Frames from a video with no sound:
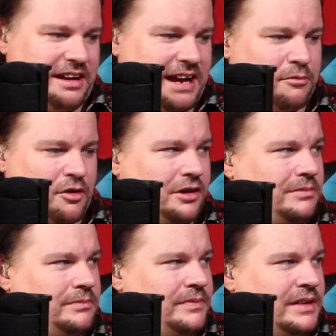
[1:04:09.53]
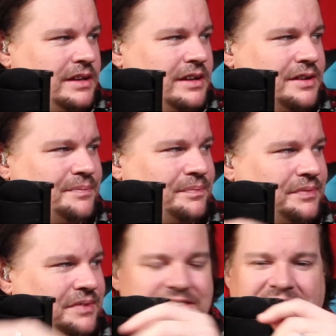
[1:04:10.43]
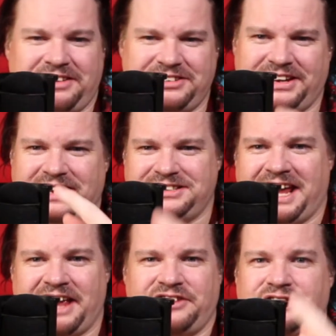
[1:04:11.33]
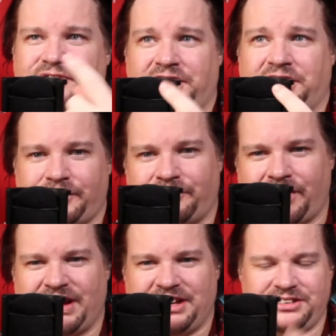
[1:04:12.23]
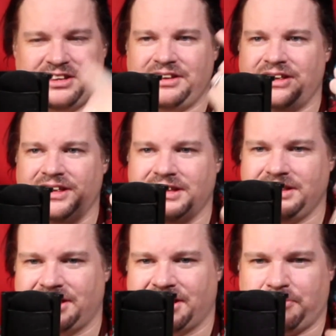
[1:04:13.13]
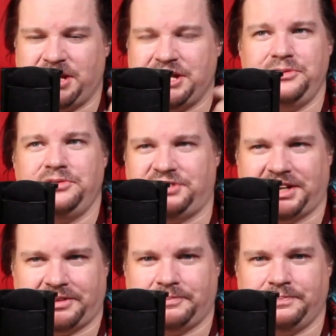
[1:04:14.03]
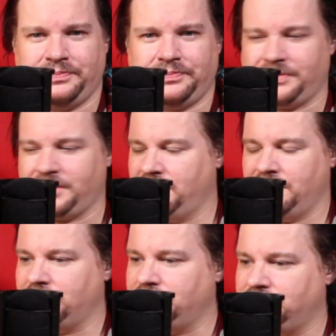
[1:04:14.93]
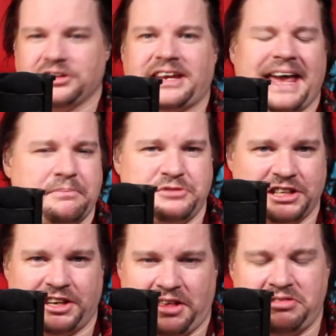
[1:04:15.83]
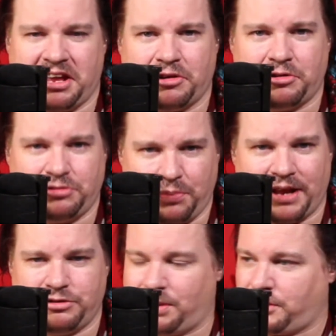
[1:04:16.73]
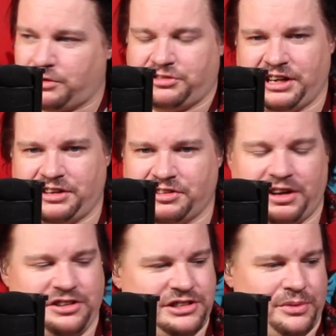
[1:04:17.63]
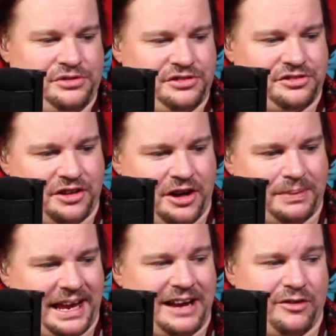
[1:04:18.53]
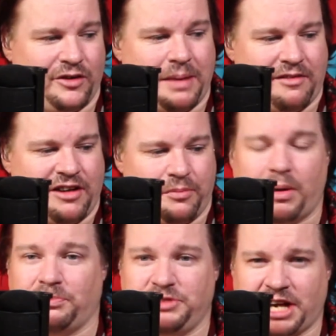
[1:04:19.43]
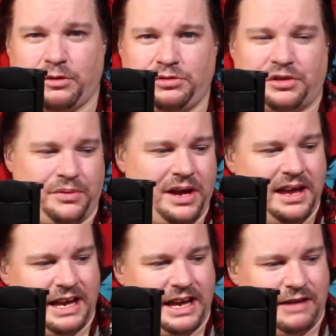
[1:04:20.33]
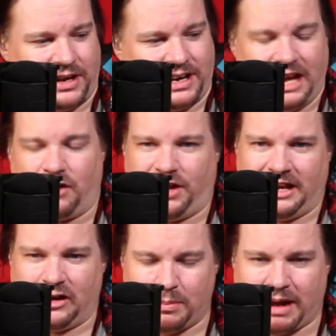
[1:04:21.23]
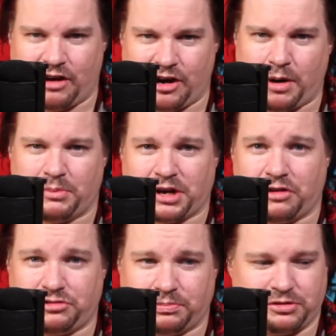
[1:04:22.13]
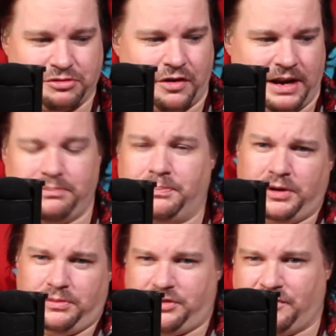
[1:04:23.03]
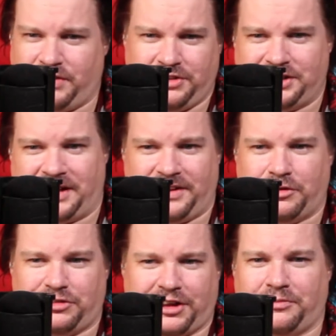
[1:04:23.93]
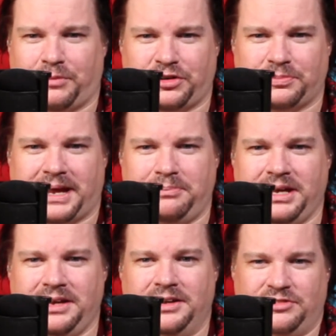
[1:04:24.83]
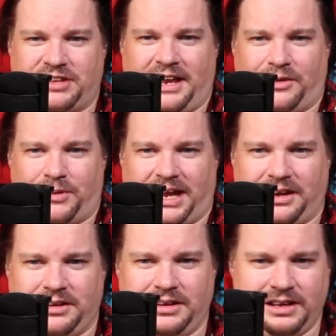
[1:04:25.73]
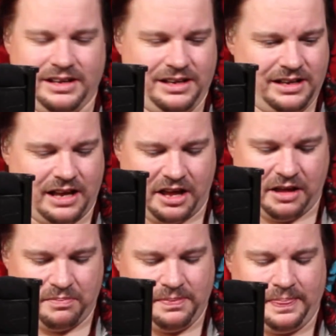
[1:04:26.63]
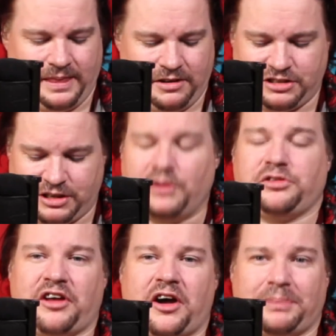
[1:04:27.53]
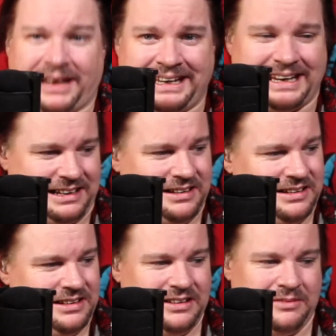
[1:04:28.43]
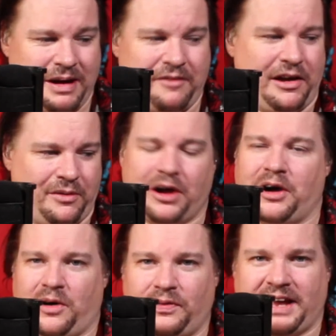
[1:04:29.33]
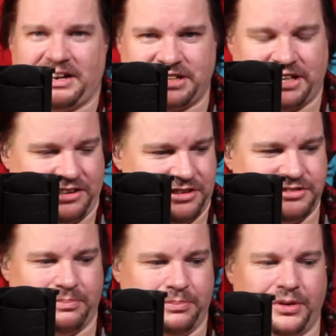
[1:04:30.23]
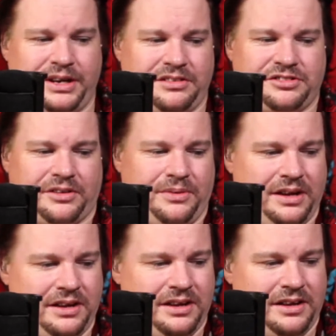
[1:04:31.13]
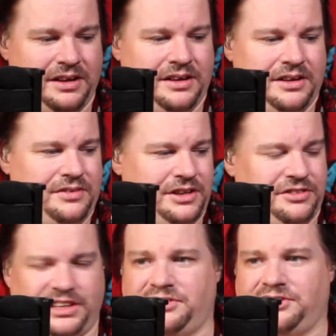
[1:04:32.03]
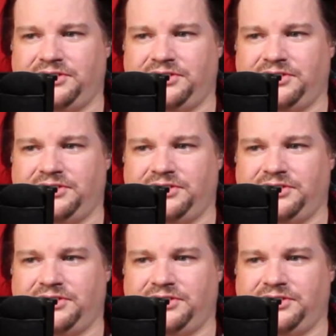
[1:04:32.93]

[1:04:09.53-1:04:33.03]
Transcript: camera is actually a test for the device that I'm using to capture the Nintendo Switch when Chrissy decides she wants to start playing on her Mario Mom channel. So if you want to click on her little Mario Mom and go subscribe, put yourself in the chat there a second, would you, babe? Say hello again. She will start playing Mario Kart on that channel at some point. So this is